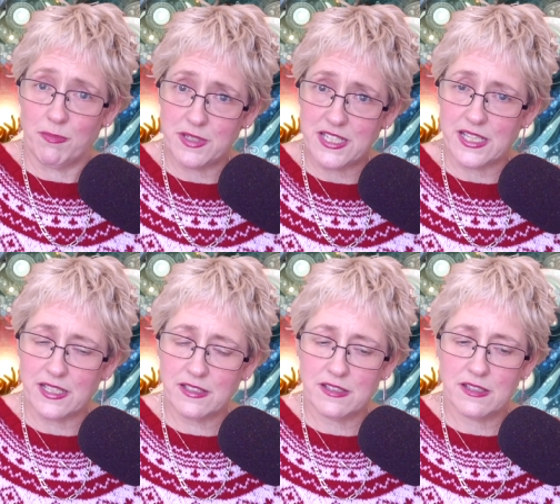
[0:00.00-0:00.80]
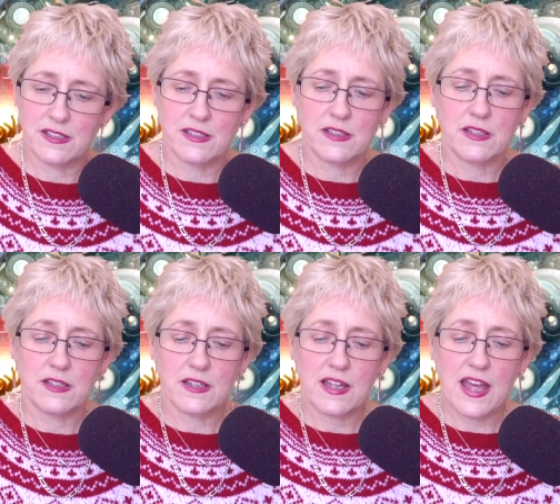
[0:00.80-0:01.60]
prompting
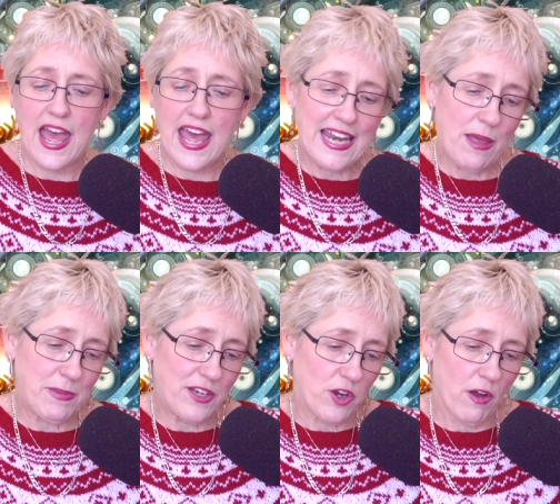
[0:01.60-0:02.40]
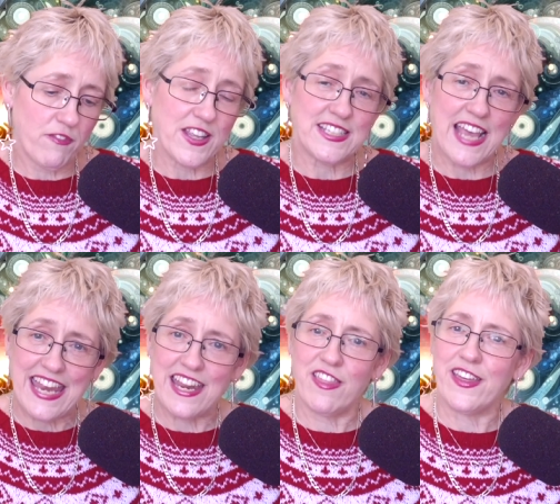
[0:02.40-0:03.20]
and let me know if there's
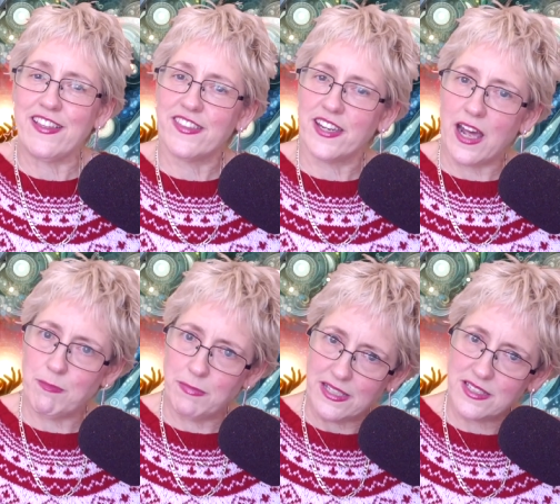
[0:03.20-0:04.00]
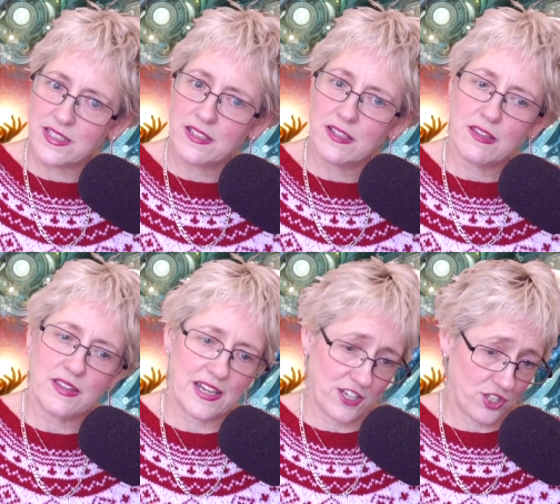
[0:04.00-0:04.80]
anything that I missed
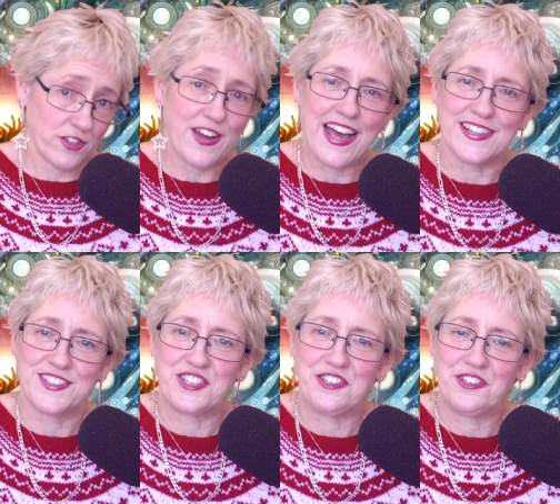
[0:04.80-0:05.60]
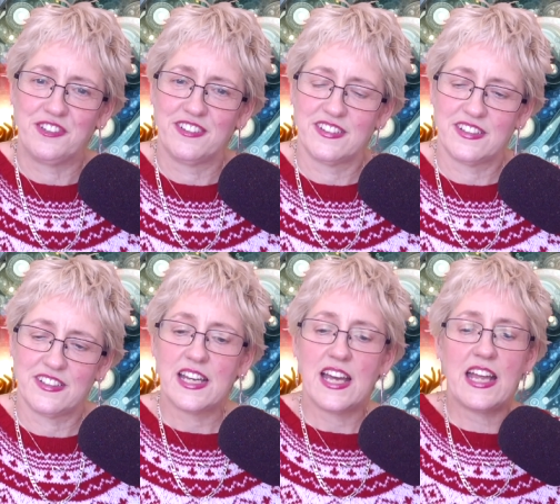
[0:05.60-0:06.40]
that I should have asked you.
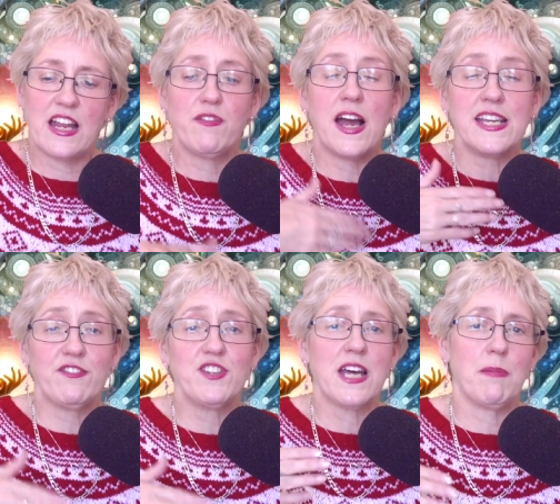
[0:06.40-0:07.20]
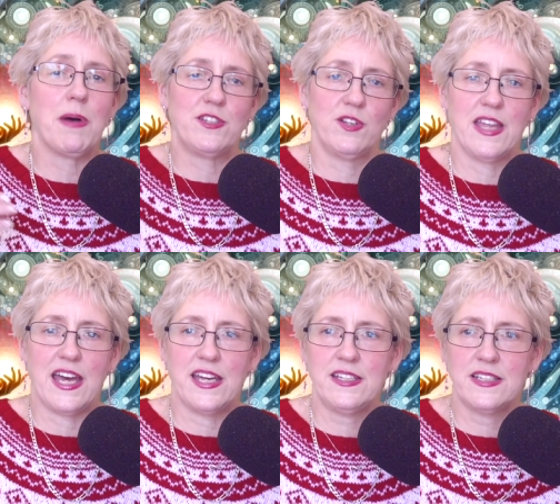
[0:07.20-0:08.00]
And I find every time I do
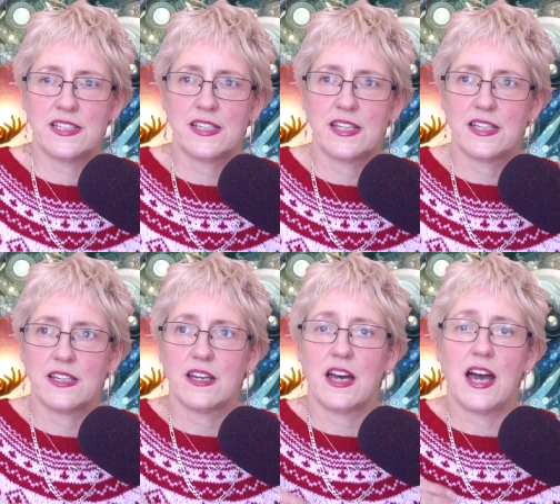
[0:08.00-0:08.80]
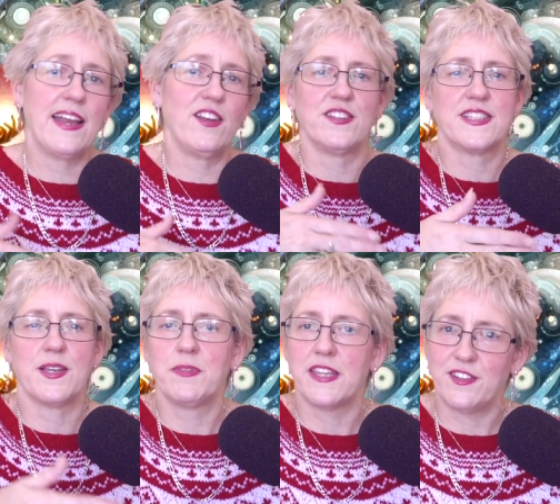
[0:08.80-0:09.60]
that, I learn
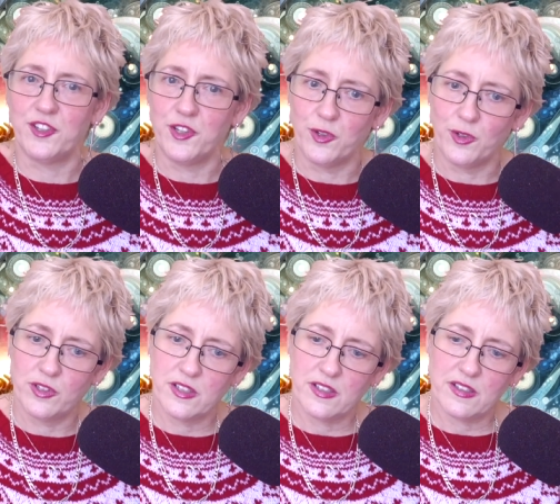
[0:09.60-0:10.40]
something new.